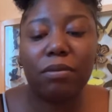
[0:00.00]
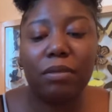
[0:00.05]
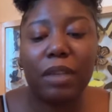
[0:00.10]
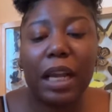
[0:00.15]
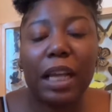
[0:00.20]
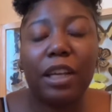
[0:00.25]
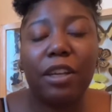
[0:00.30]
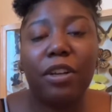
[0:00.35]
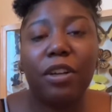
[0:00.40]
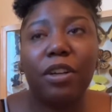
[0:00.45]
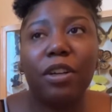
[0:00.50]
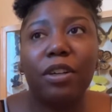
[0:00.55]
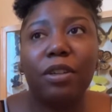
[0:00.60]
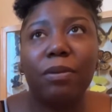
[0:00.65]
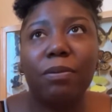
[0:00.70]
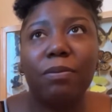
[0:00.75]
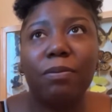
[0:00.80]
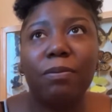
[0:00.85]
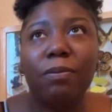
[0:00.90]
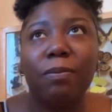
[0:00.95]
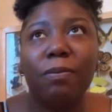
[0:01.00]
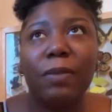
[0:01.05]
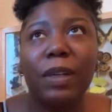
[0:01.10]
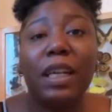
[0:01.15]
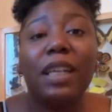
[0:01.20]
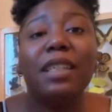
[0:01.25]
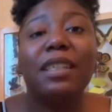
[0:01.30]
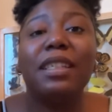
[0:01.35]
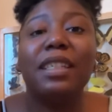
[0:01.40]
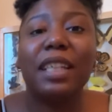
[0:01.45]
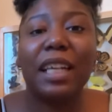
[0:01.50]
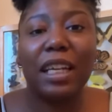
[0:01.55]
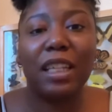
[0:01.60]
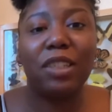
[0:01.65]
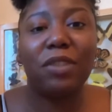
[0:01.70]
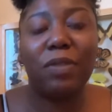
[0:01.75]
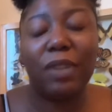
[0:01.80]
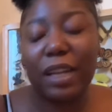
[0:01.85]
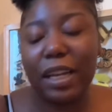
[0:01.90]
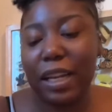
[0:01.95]
Like you're
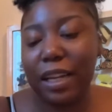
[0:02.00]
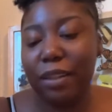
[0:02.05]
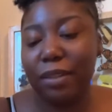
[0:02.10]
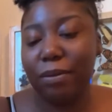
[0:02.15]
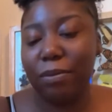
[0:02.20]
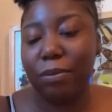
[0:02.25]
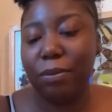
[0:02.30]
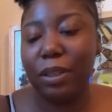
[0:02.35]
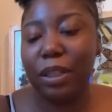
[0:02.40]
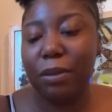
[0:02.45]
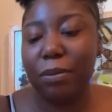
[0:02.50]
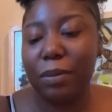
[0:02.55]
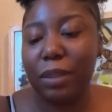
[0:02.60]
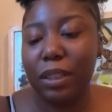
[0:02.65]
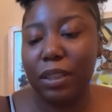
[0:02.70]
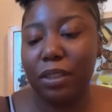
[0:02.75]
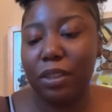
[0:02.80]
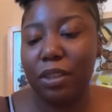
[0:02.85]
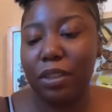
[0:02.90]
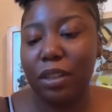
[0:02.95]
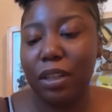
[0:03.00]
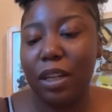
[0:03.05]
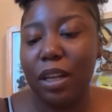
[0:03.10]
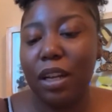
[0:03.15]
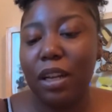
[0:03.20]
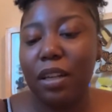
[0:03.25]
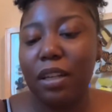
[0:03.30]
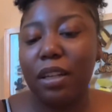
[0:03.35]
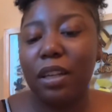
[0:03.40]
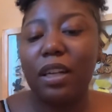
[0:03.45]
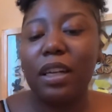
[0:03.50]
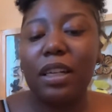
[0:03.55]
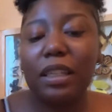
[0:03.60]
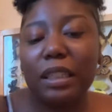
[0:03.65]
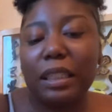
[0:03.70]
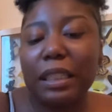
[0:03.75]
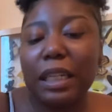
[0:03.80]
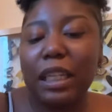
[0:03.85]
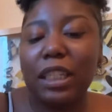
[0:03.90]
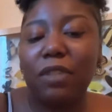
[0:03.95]
unsatisfied, pretty much. You're
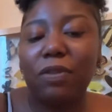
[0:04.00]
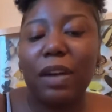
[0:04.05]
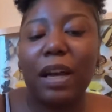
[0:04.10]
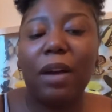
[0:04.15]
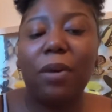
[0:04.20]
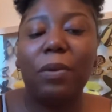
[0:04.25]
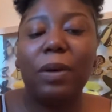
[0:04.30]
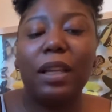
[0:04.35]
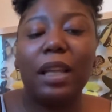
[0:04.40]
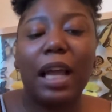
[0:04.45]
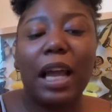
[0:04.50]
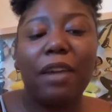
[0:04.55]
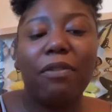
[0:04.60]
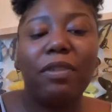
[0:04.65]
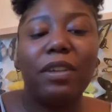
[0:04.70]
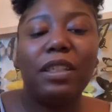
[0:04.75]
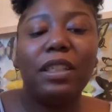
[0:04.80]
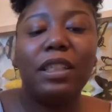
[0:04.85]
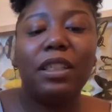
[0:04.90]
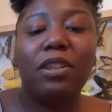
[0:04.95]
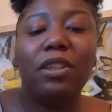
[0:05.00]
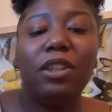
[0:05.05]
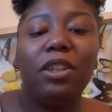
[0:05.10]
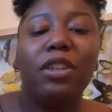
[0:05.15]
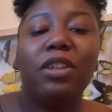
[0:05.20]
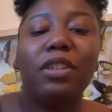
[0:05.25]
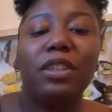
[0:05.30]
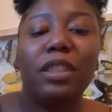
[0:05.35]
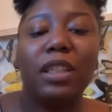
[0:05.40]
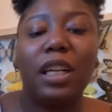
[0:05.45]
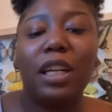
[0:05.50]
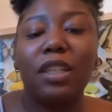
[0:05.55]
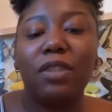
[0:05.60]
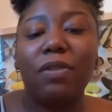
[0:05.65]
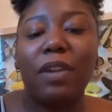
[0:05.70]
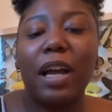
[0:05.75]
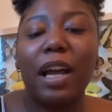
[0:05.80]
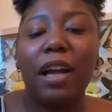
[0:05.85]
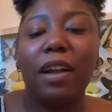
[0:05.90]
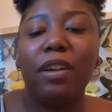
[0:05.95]
unsatisfied with life until you're
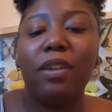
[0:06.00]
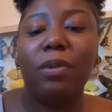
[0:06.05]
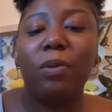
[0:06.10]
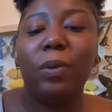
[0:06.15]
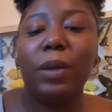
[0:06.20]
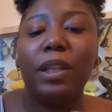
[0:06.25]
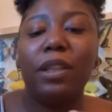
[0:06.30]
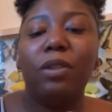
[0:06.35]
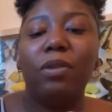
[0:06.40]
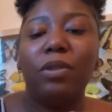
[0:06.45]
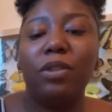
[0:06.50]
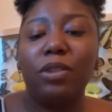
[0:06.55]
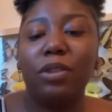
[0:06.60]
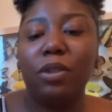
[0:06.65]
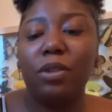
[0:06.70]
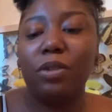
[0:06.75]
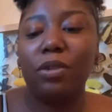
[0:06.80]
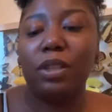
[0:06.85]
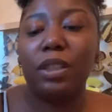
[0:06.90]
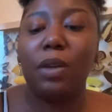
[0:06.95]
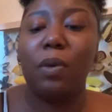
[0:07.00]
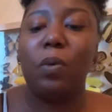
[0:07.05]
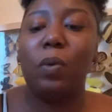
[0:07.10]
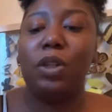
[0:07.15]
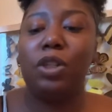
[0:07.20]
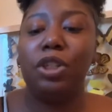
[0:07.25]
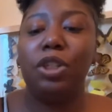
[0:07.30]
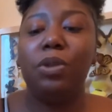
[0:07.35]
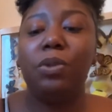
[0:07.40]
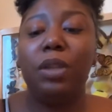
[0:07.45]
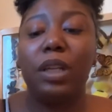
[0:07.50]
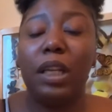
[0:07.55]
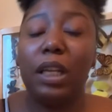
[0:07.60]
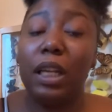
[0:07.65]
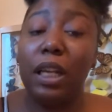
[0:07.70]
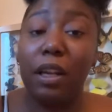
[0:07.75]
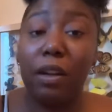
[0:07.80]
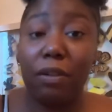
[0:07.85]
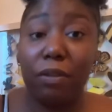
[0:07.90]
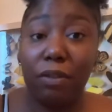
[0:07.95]
satisfied with the results and what you can
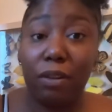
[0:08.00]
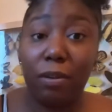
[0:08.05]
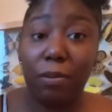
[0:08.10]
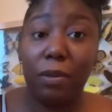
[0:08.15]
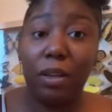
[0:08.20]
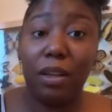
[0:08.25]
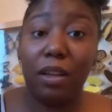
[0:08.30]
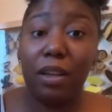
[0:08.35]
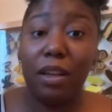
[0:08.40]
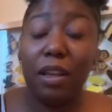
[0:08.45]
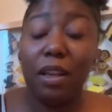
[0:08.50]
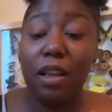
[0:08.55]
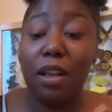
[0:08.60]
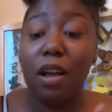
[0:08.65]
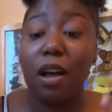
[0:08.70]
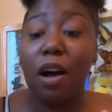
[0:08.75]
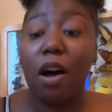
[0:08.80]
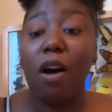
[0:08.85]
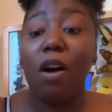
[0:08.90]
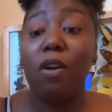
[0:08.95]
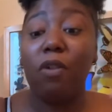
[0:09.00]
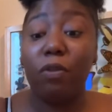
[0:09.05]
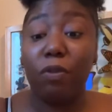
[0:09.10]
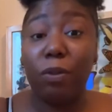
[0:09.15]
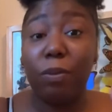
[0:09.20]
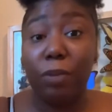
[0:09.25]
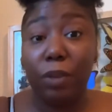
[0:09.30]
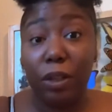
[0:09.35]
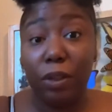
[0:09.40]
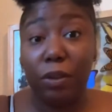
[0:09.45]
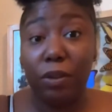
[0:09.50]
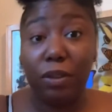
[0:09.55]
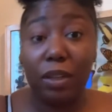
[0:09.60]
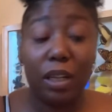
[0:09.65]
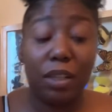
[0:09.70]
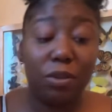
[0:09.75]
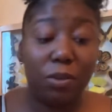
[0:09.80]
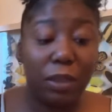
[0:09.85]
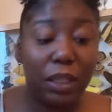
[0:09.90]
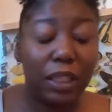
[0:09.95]
get from it. All from you.
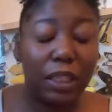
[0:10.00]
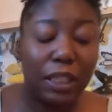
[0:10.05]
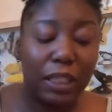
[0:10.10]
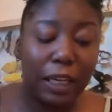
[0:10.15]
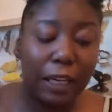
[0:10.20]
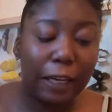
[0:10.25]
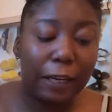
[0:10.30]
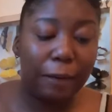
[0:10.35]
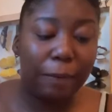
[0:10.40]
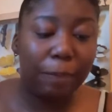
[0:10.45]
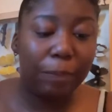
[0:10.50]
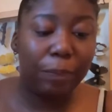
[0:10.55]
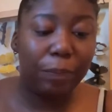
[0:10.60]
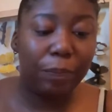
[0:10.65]
That's what it's saying.